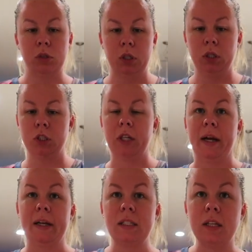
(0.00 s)
So I
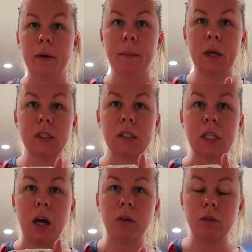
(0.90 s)
got some
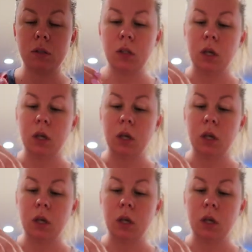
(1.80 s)
salt